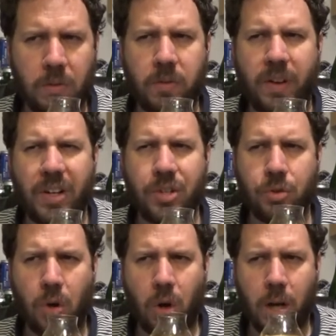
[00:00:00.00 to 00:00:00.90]
Very
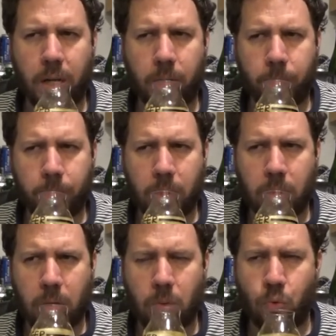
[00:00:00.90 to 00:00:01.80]
dry,
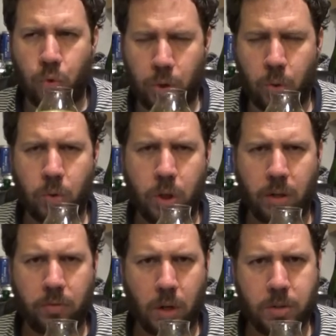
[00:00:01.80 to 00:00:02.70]
real
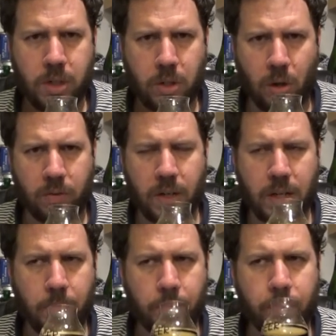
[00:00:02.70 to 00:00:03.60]
kind of roasty coffee.